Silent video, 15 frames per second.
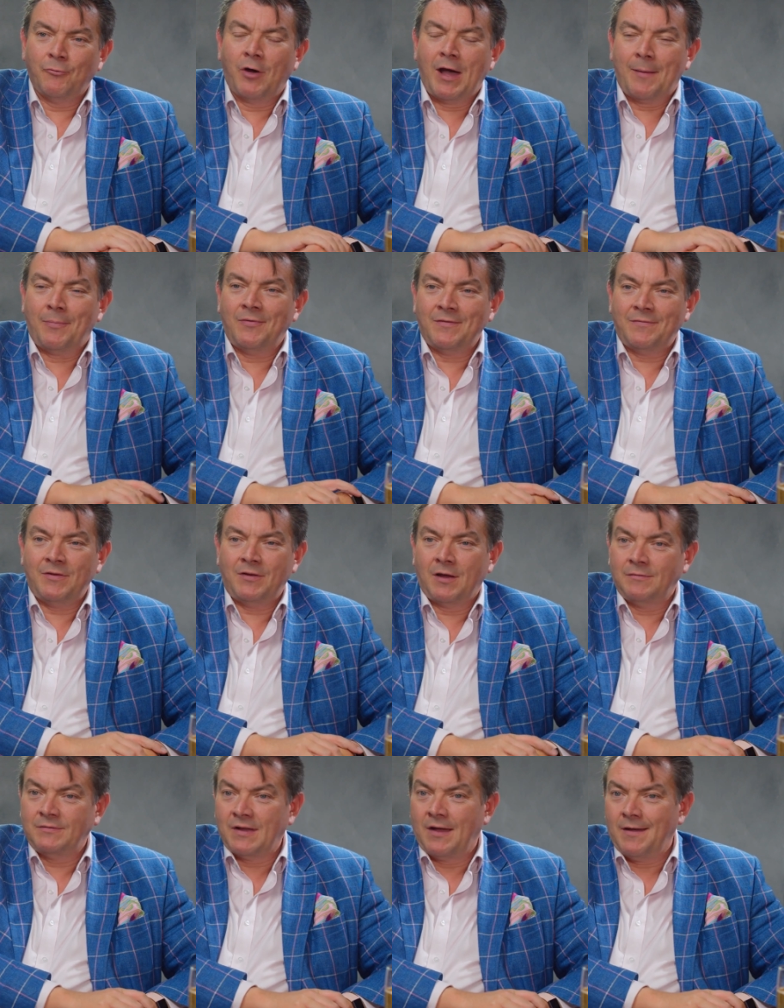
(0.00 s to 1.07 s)
What happens if you
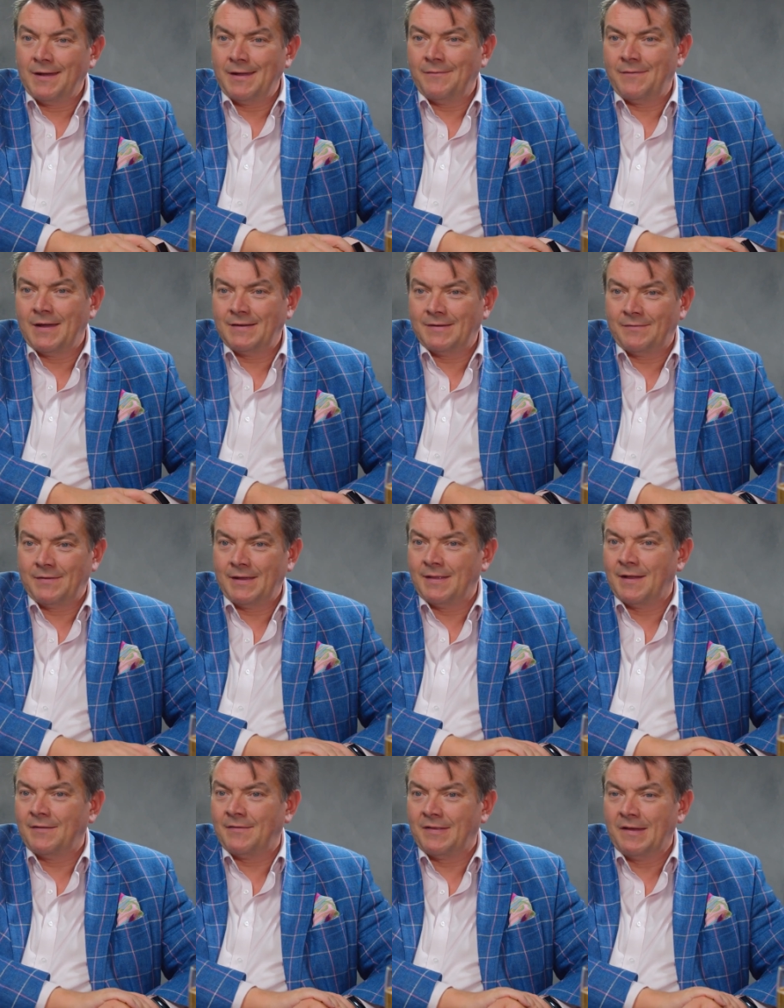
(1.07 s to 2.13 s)
don't die? Effectively,
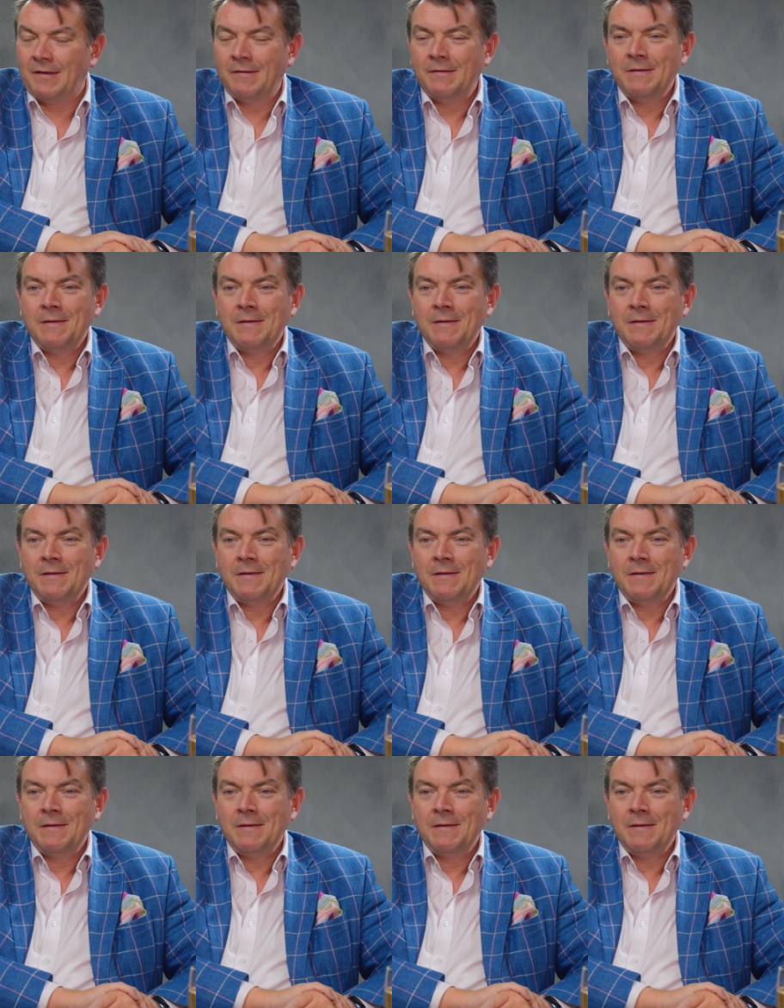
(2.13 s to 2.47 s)
that's the